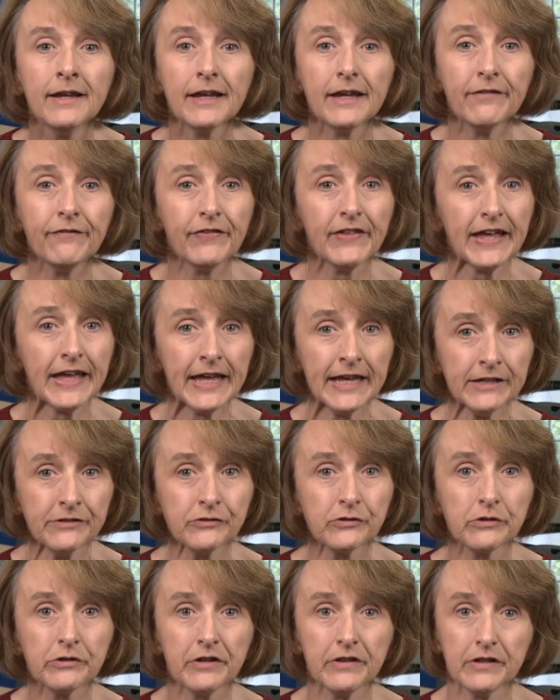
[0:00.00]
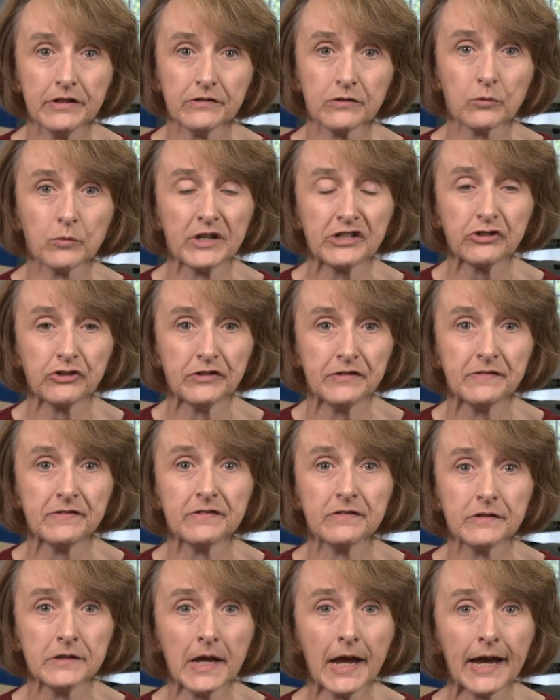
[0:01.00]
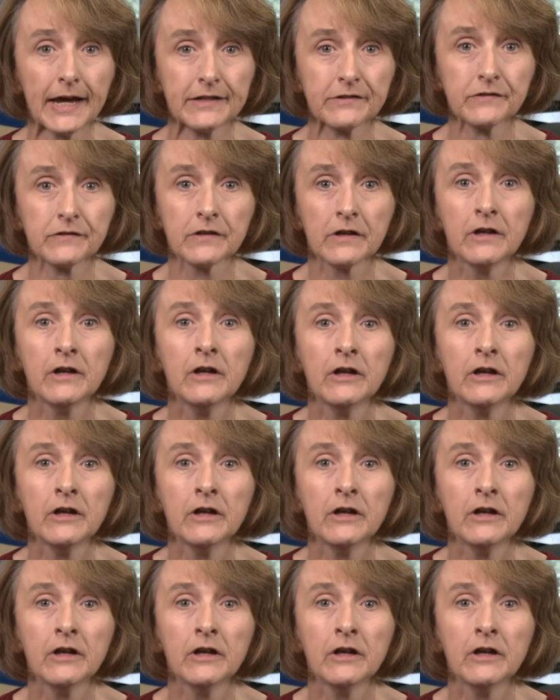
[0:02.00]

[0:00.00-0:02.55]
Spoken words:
If the answer to these questions is yes,